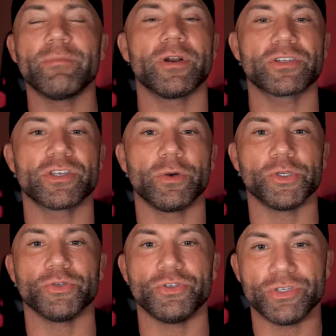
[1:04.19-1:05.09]
much so in
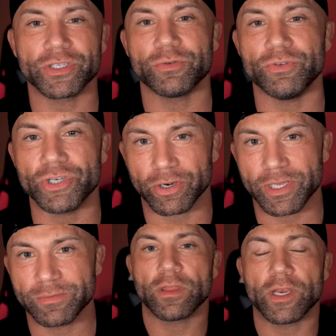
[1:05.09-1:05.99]
your jiu-jitsu
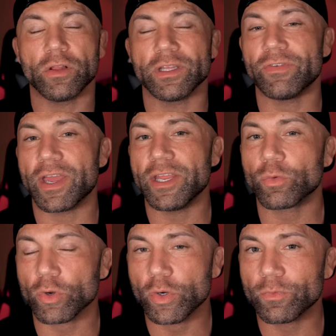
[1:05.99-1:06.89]
journey. They don't leave any
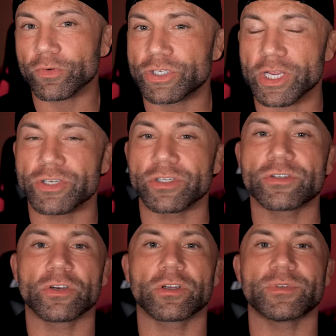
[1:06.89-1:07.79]
room for changing
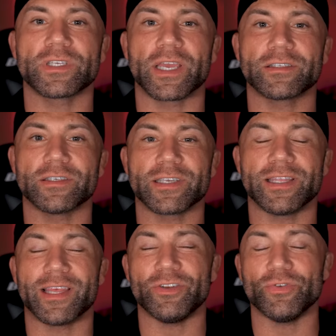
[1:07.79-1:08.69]
circumstances,
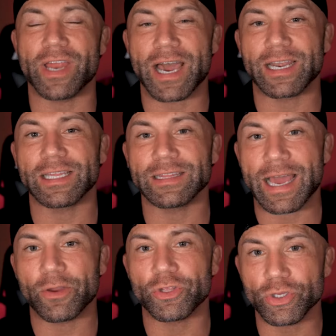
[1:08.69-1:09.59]
and they do not
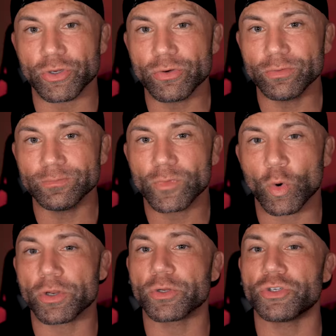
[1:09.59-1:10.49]
allow you
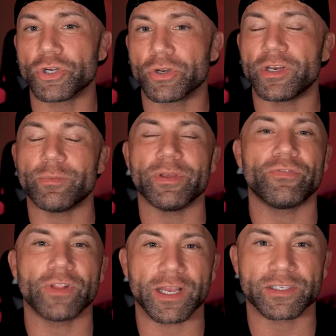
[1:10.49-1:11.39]
or your journey to be
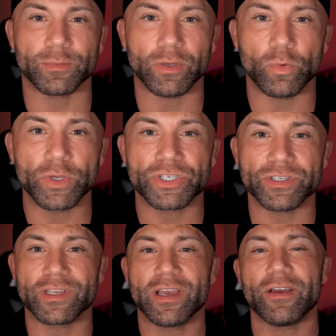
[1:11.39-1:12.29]
flexible, which
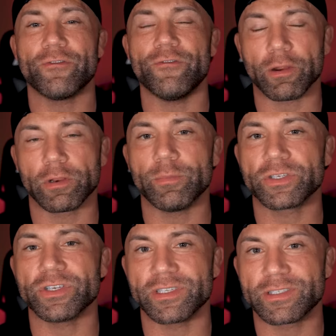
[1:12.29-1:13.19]
is very
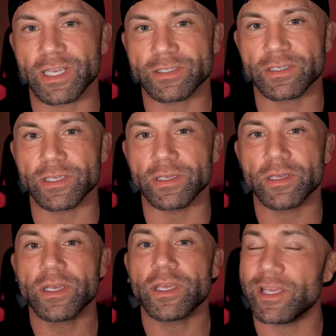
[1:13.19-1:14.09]
much a necessity
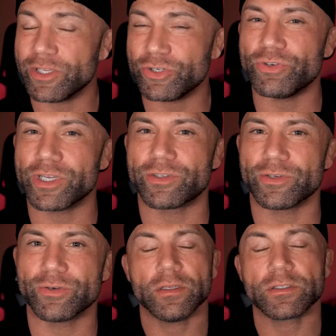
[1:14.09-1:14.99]
in
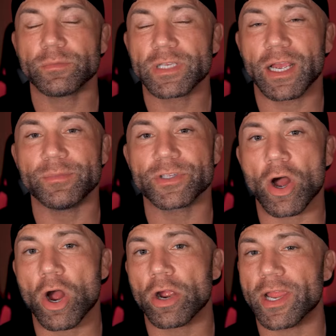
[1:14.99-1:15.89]
jiu-jitsu. Sometimes
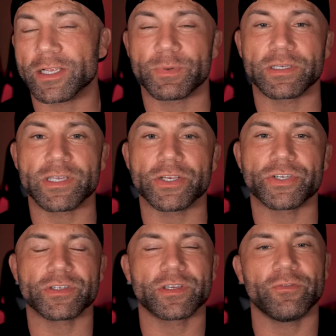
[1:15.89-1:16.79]
our
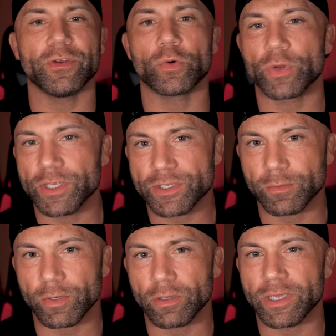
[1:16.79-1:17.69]
expectations can feel
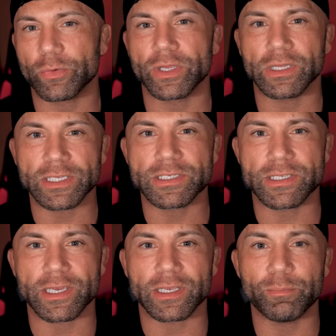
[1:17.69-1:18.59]
reasonable and
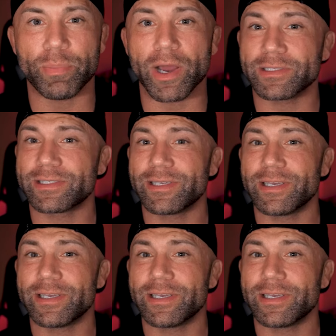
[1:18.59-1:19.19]
realistic, but